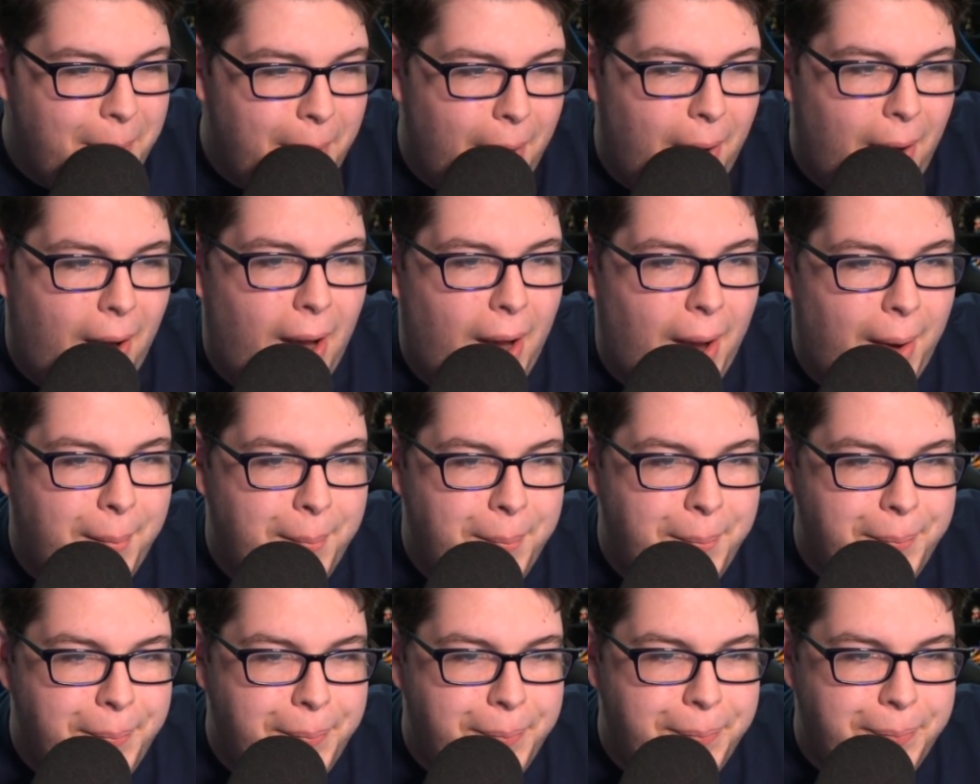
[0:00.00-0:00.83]

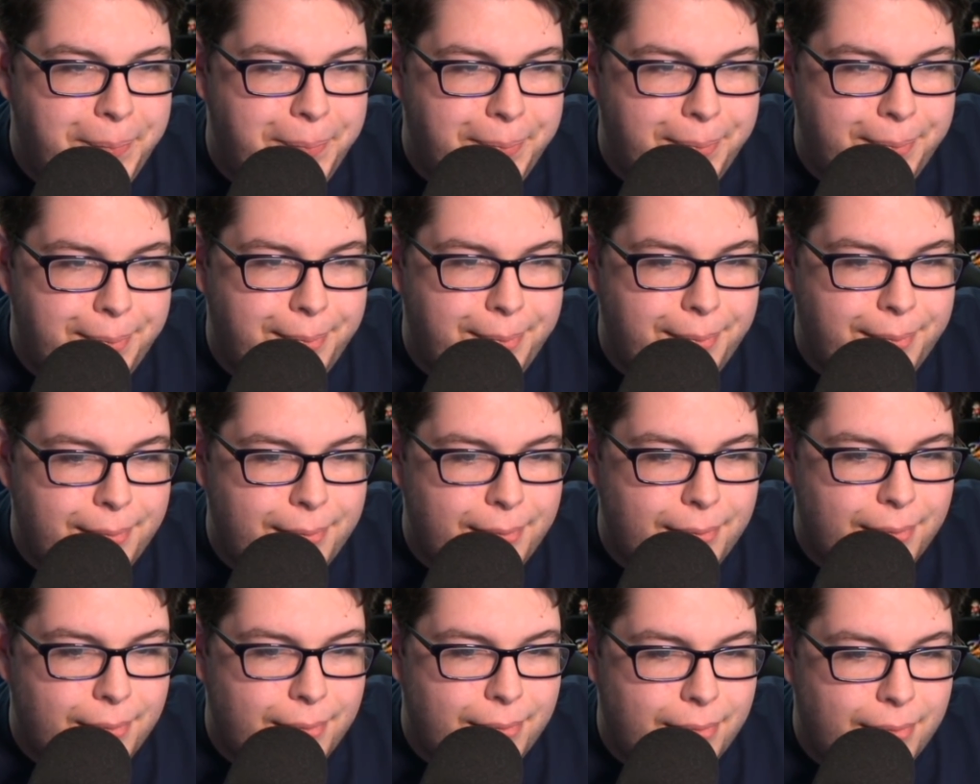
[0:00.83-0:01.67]
I'm
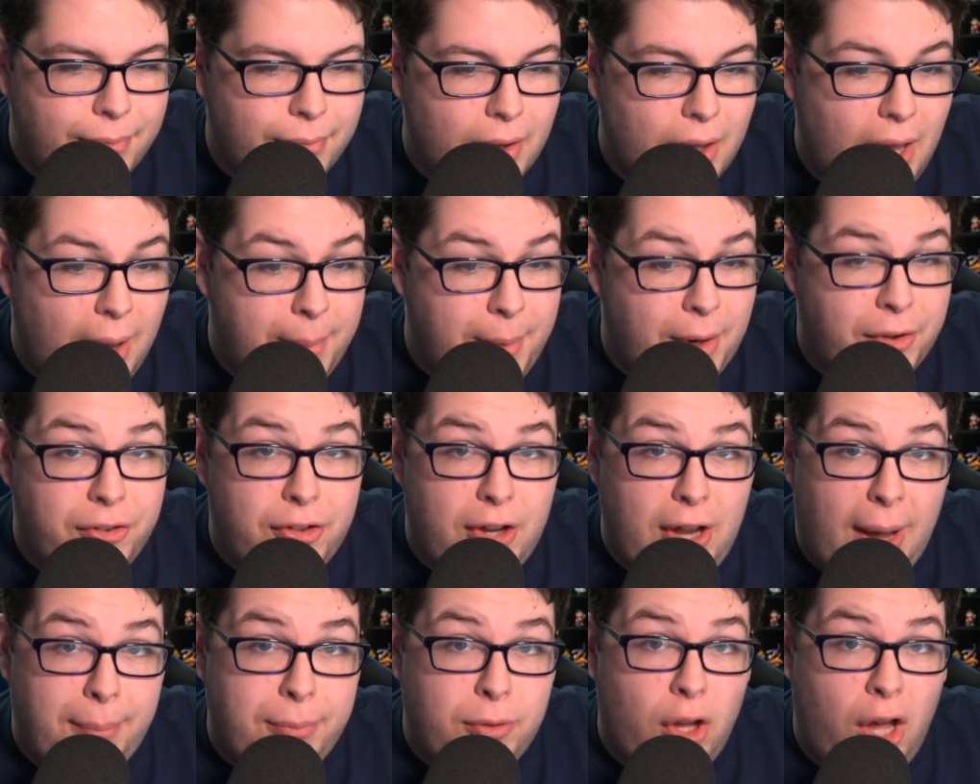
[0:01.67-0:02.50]
going to
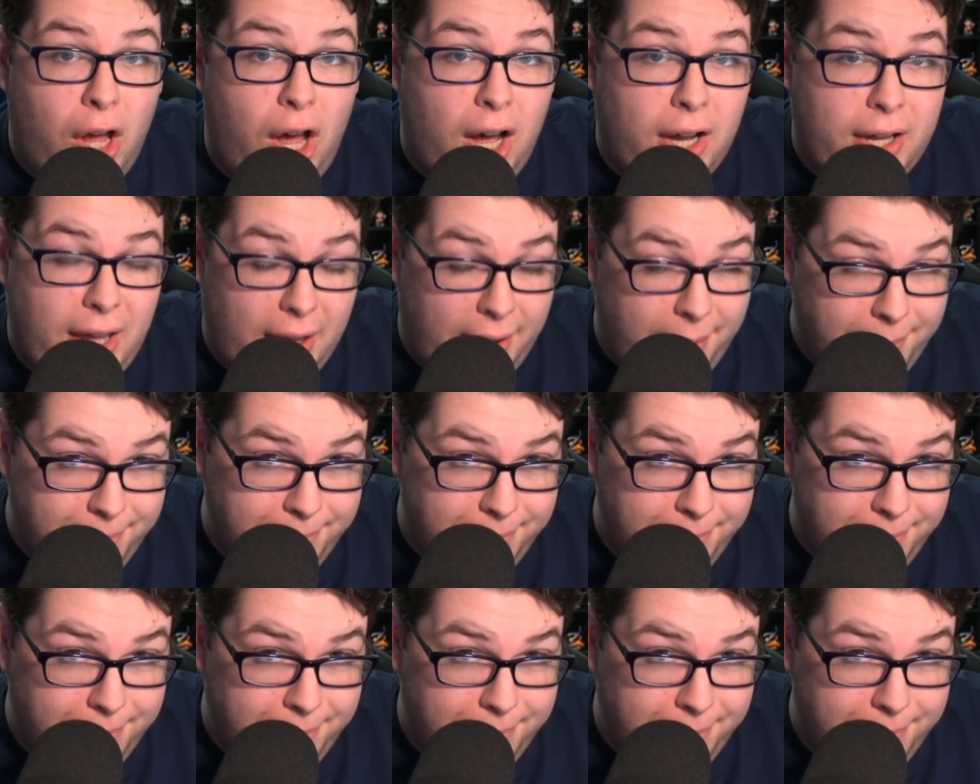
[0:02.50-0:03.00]
stop talking.